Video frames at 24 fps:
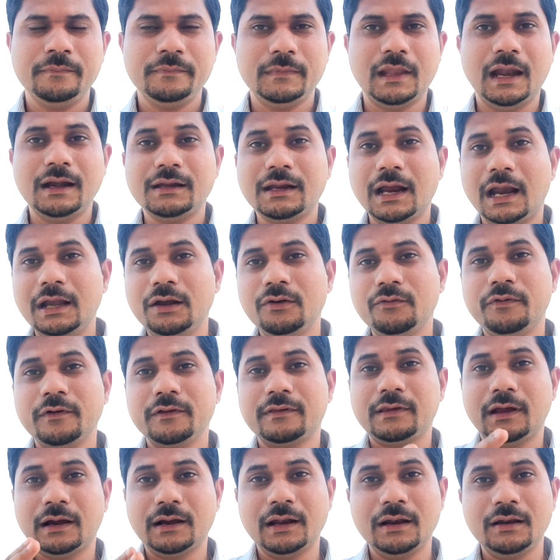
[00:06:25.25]
That kind of a
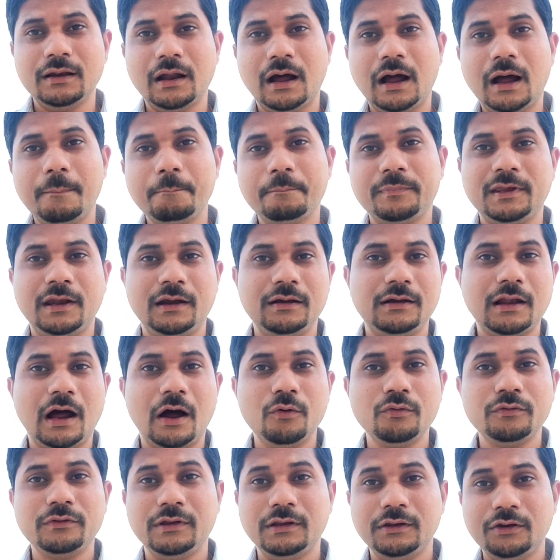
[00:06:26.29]
sudden ups and
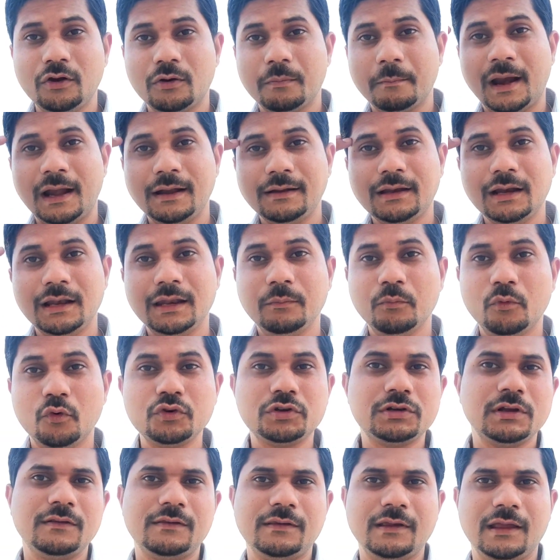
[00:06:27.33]
downs in your mental
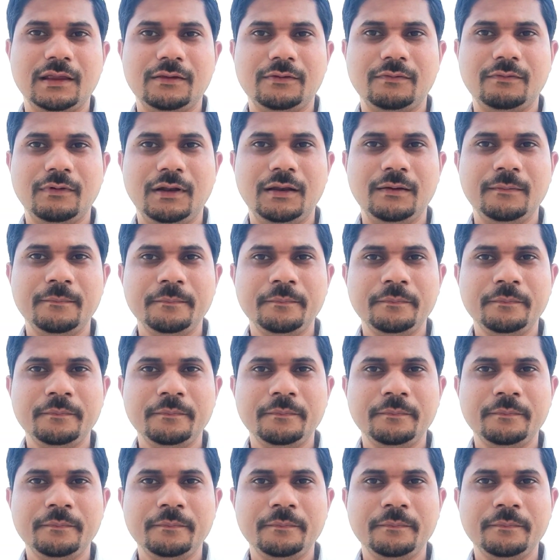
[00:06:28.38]
emotions as well.